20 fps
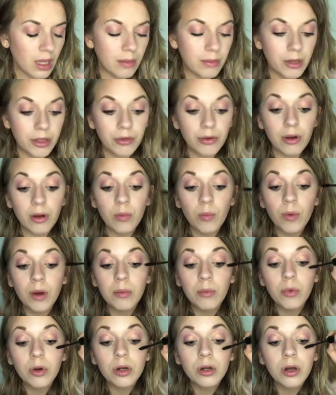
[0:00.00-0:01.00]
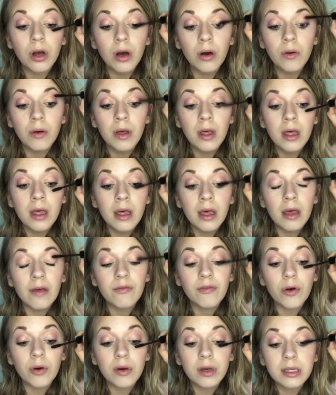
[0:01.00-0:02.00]
I'm going to throw on one more coat
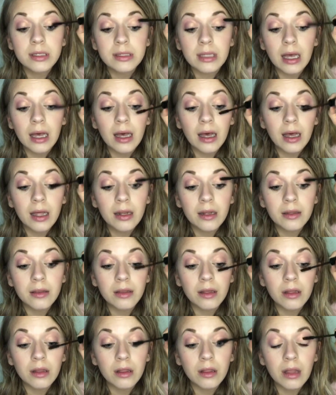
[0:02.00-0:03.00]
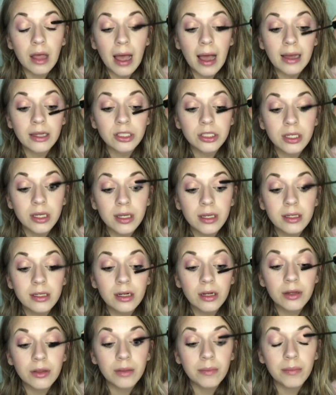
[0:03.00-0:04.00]
and focus on the lashes,
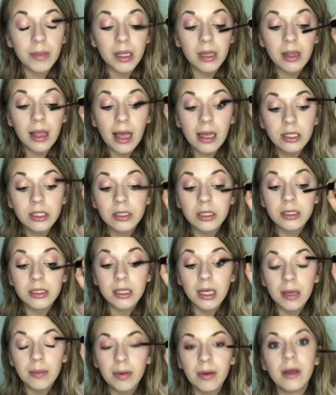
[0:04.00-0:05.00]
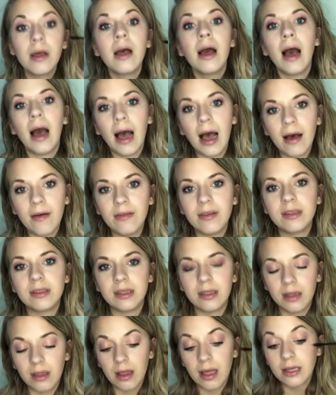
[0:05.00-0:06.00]
or the mid-lash to tip,
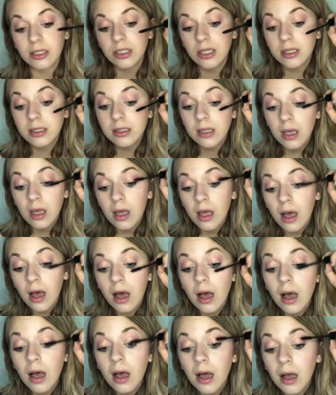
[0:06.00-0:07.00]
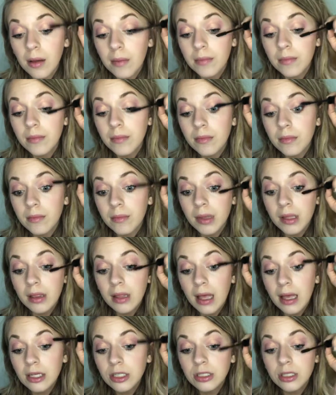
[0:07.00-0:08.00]
obviously the lashes,
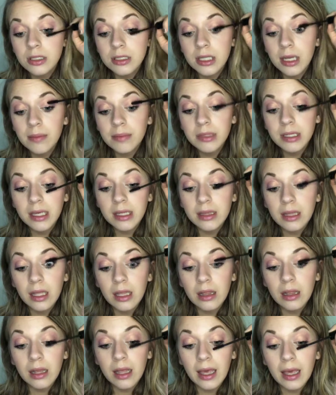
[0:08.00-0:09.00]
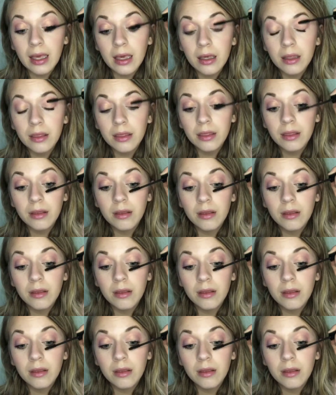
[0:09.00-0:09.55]
mid-lash to tip to get that length